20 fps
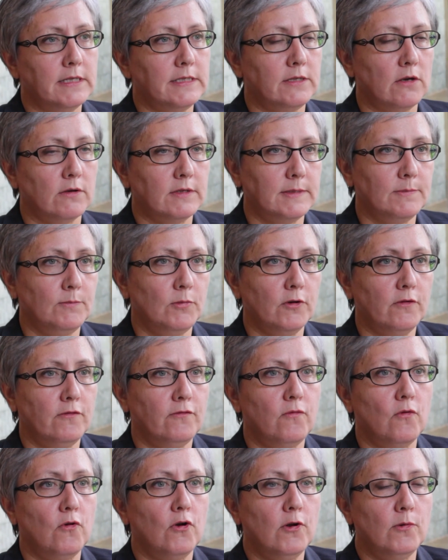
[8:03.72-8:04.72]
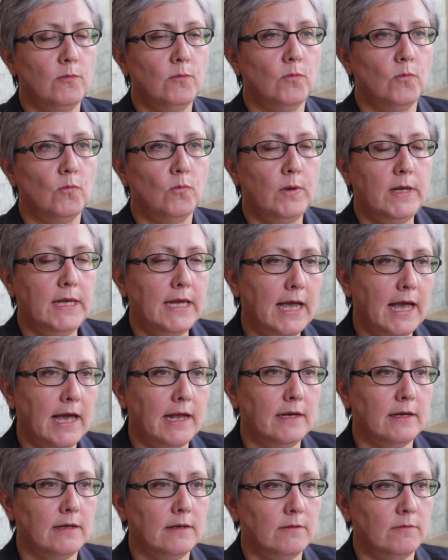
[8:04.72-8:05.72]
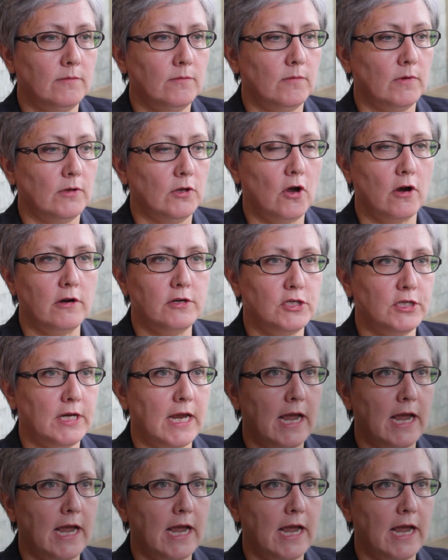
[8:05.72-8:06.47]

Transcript: the Salzburg Forum, we had a large